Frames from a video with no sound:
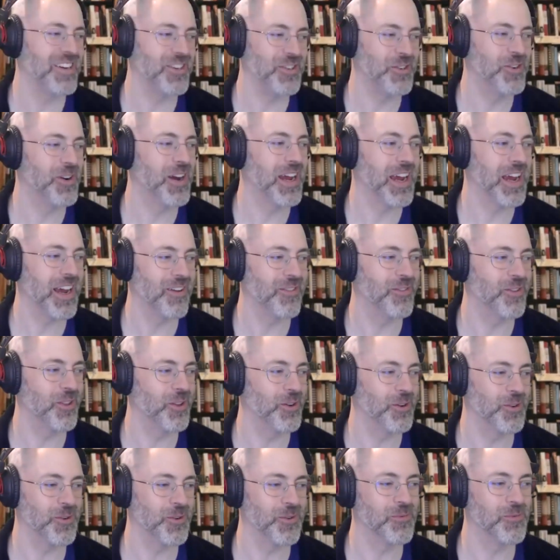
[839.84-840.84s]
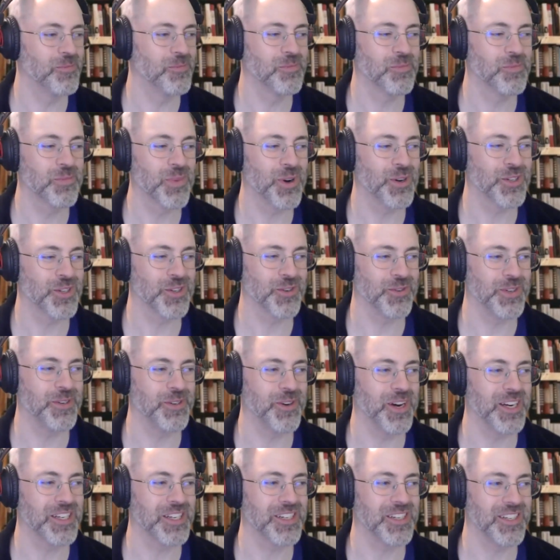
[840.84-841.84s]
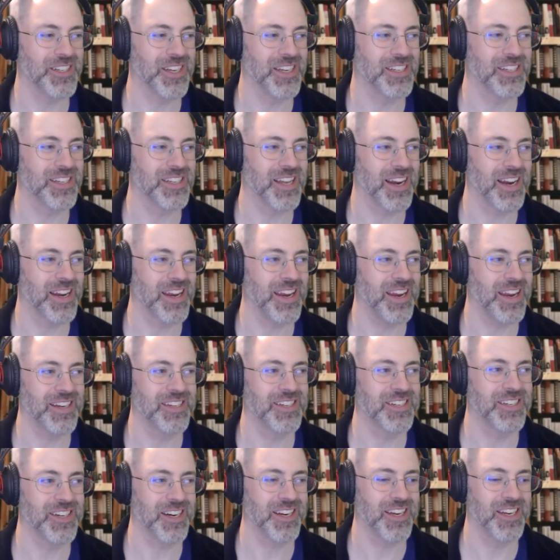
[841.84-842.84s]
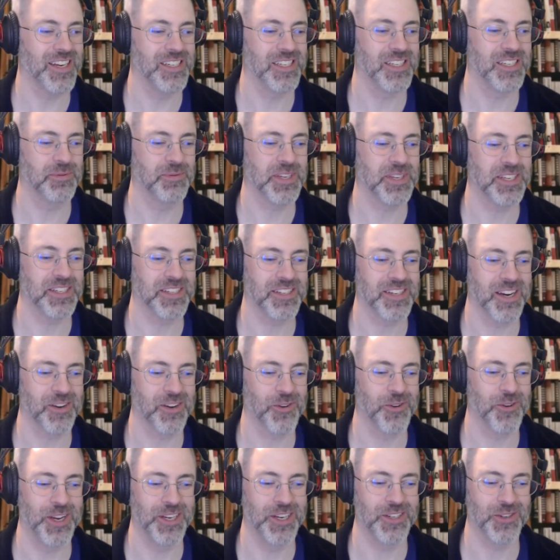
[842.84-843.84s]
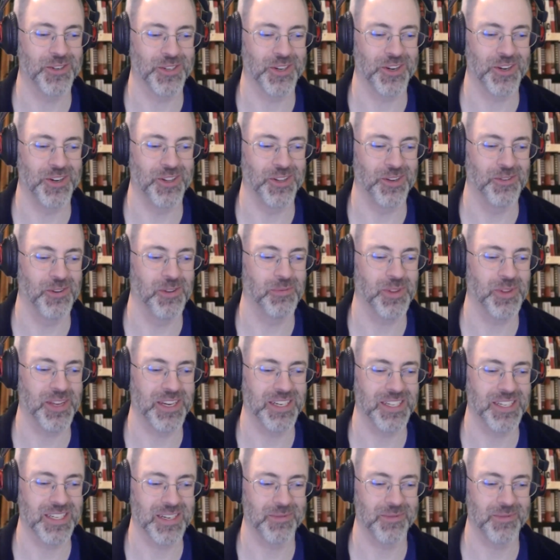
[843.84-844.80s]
do have little personal regression tests that I can't check in just because it's got credentials all over the place.